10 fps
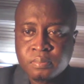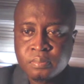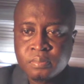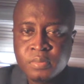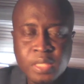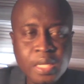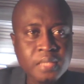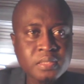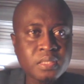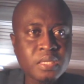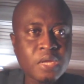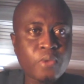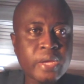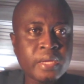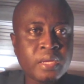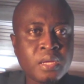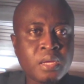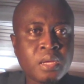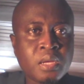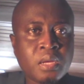And this, in a way,
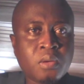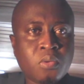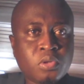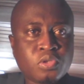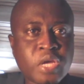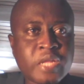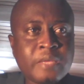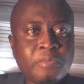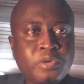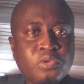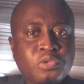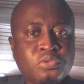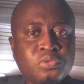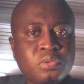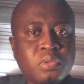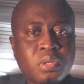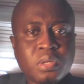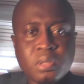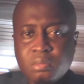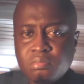will also enable you to
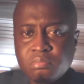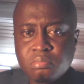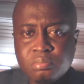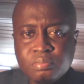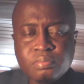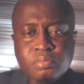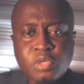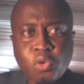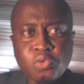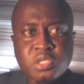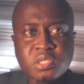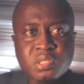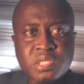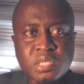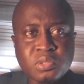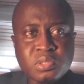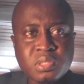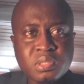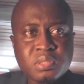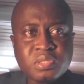close sales,
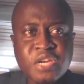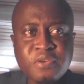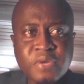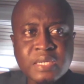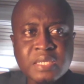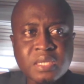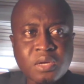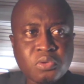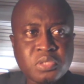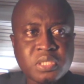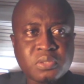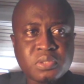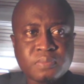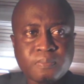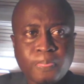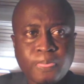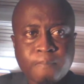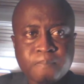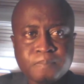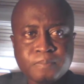generate leads, and close sales.
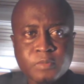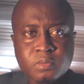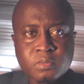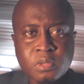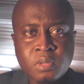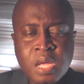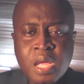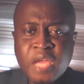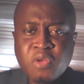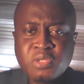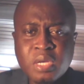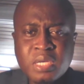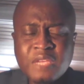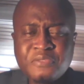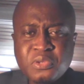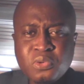It also gives you